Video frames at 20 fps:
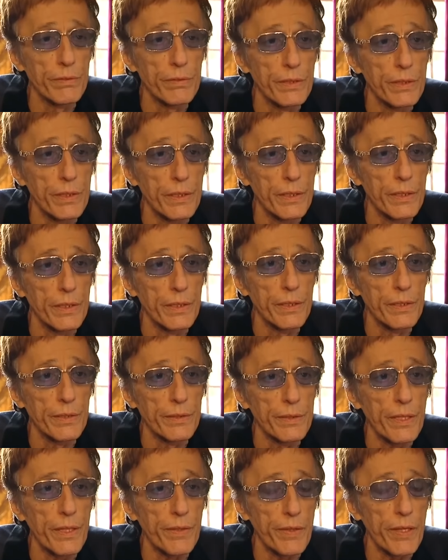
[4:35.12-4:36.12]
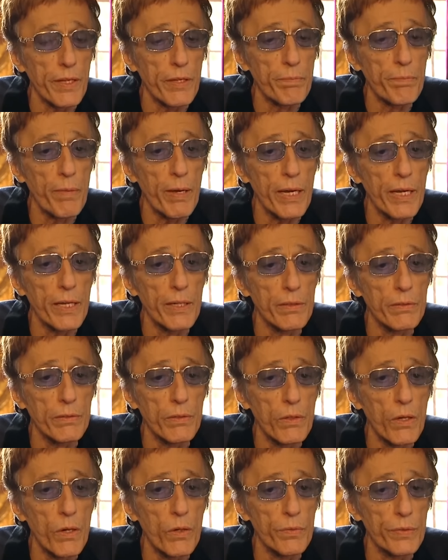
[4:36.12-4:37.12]
May 2012
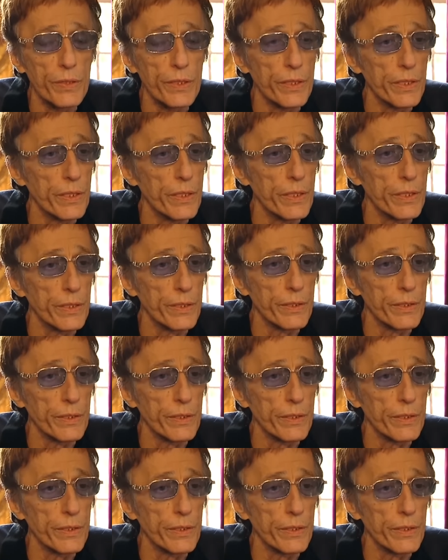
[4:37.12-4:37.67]
when he passed